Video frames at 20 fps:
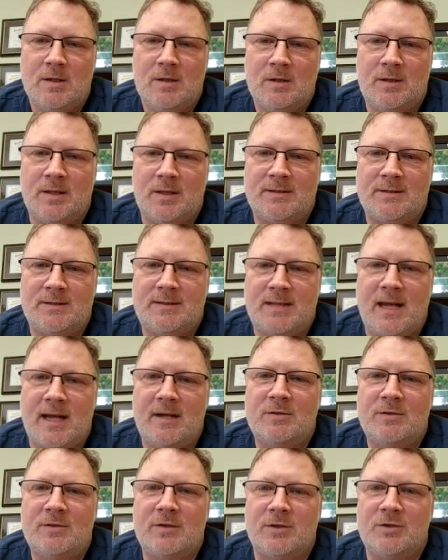
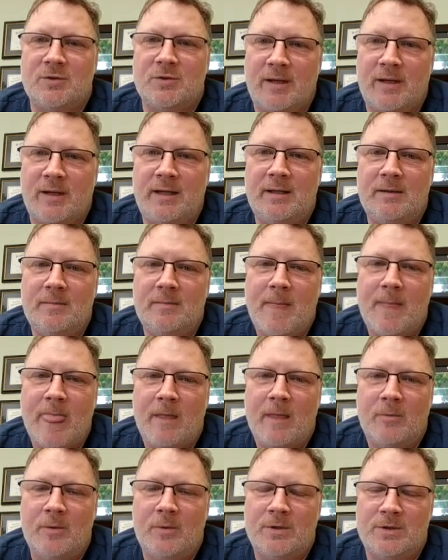consent to treat,
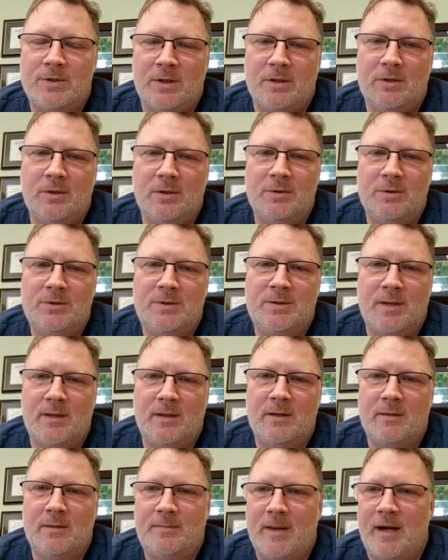which includes
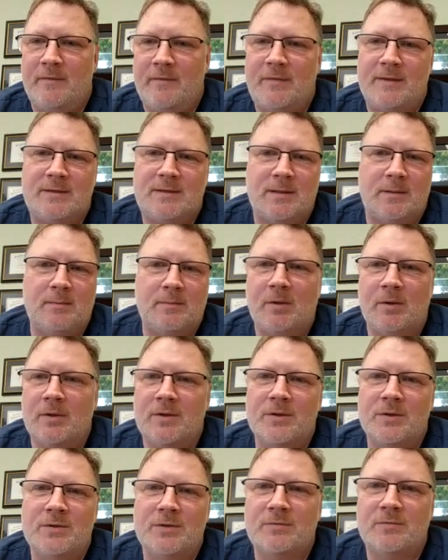the benefits and
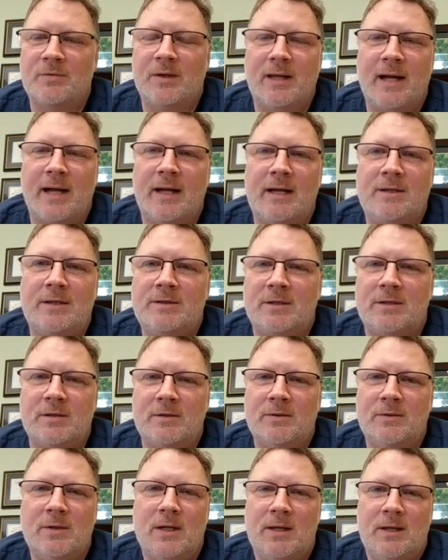burdens related
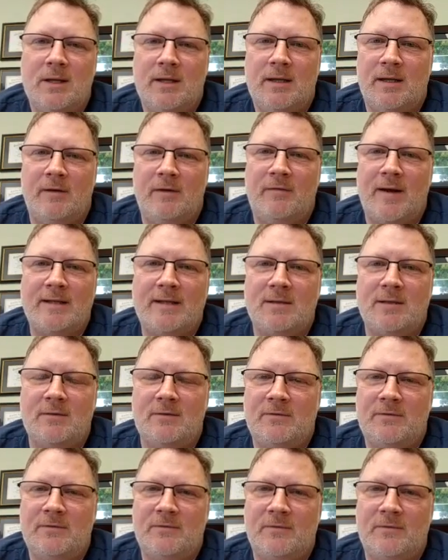to
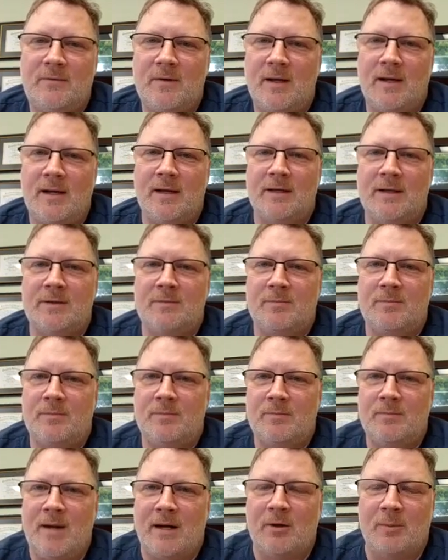invasive
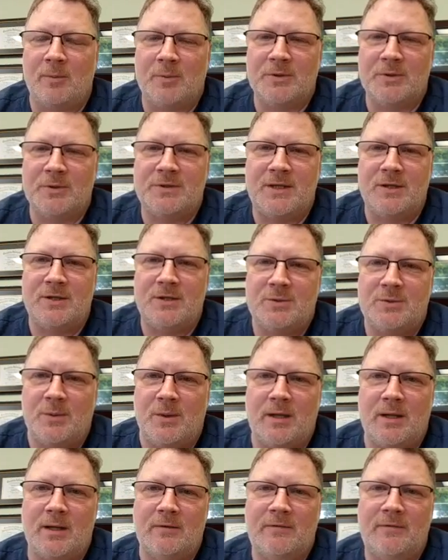medical procedures
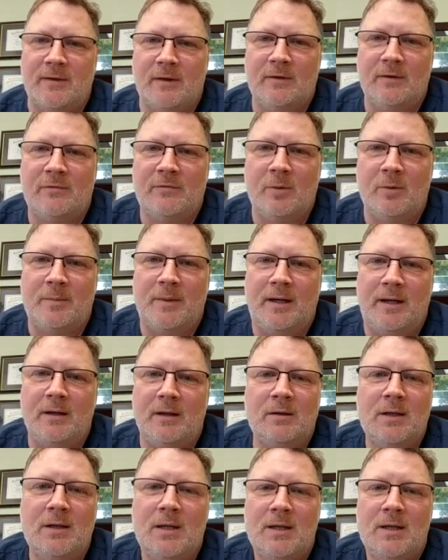with a filiform
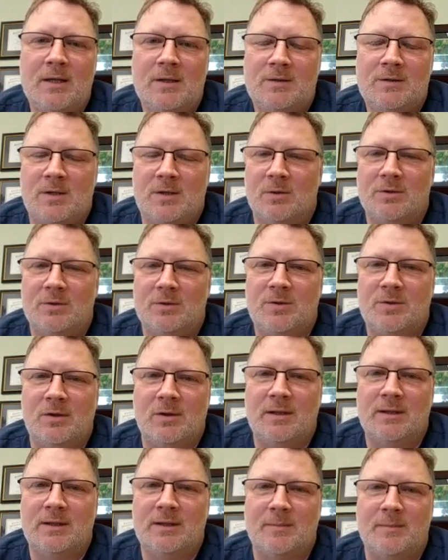needle. So
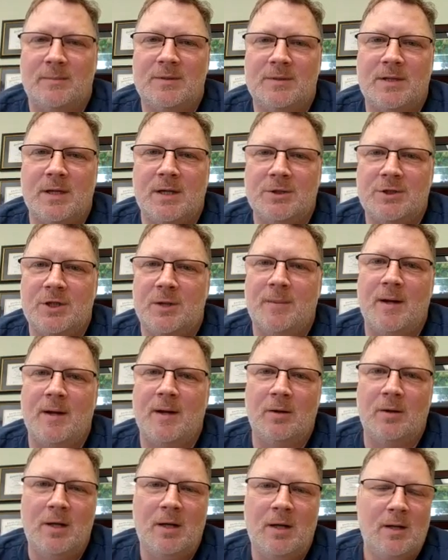certainly some discussion
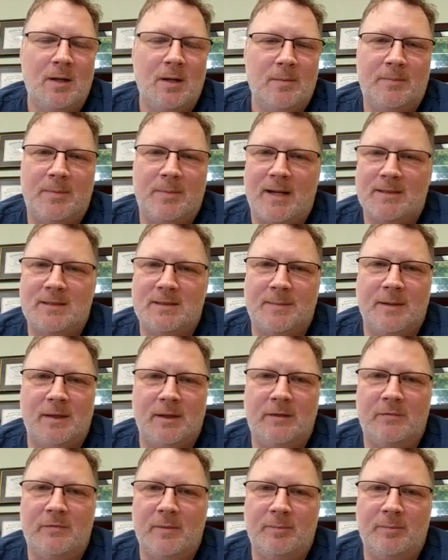about
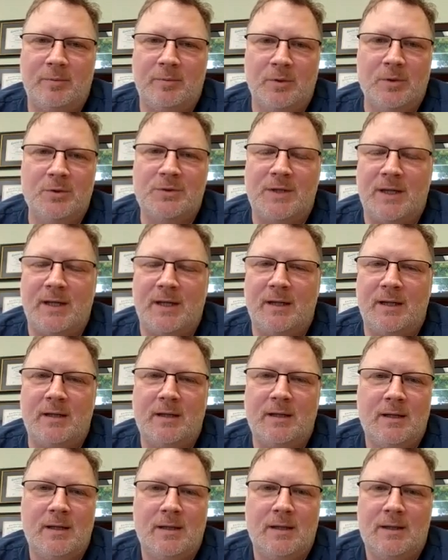possibility for
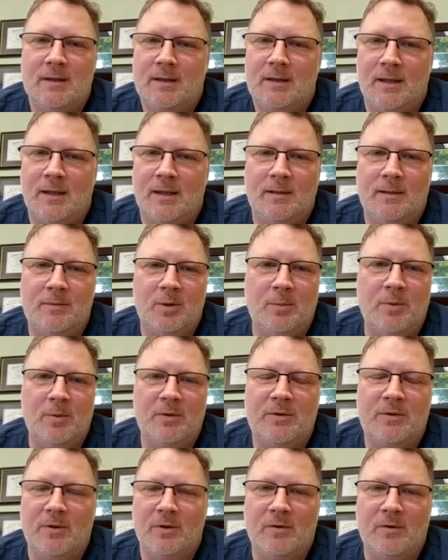bruising,
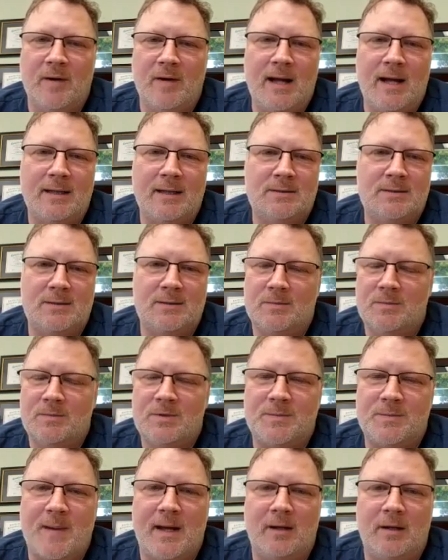pneumothorax, and
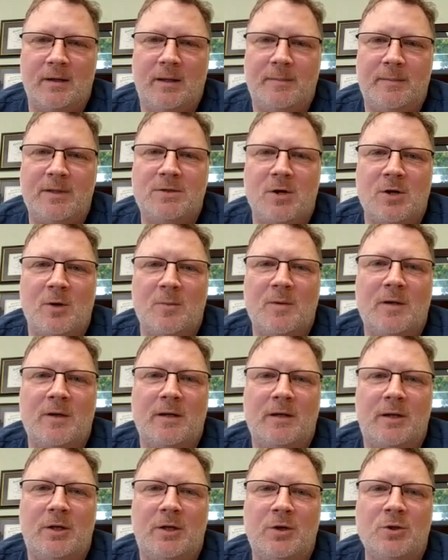spinal hematoma,
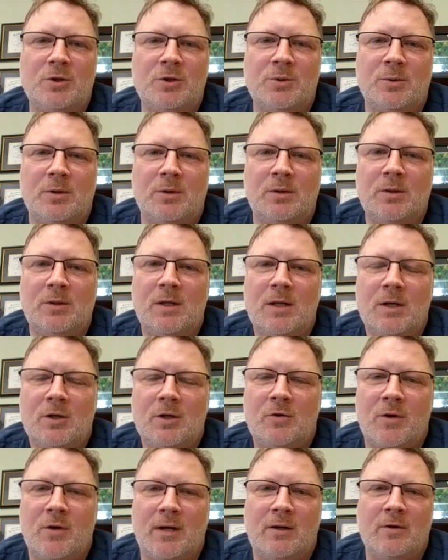and the usual
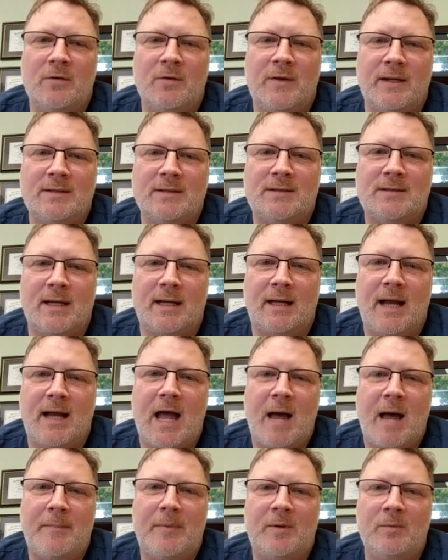critical things that can
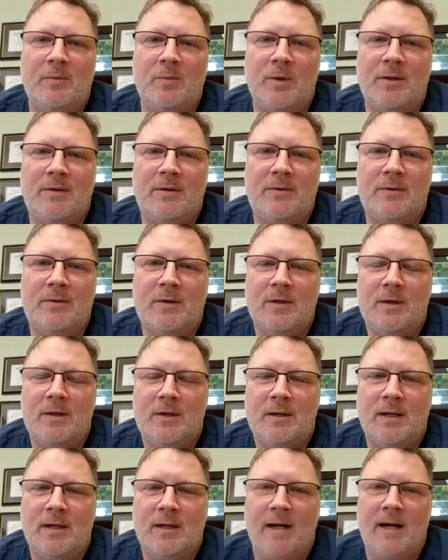happen with
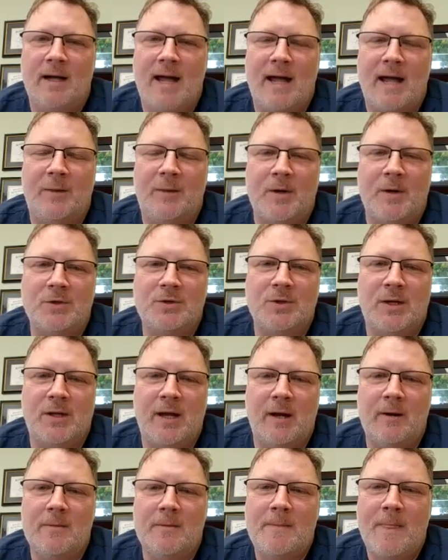acupuncture
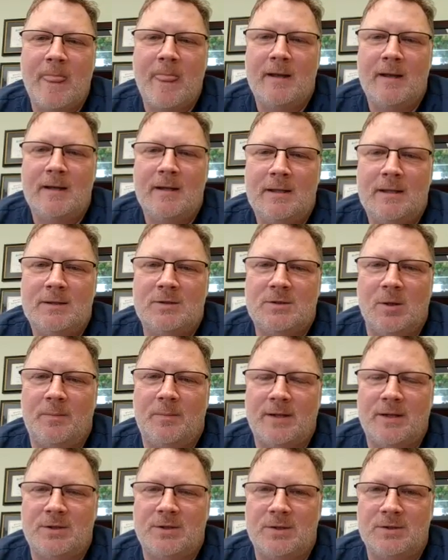care. So
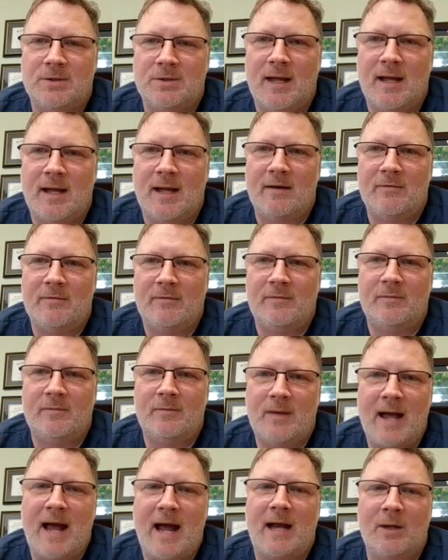patients will have
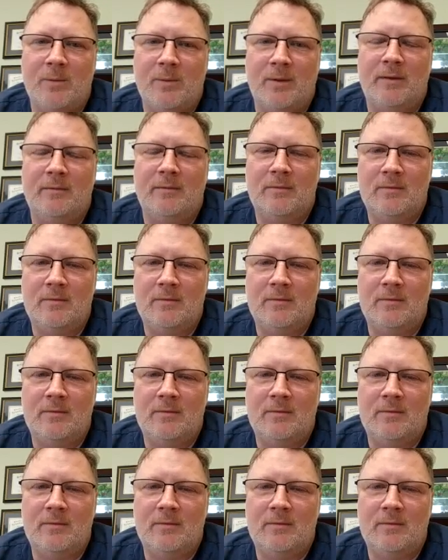adequate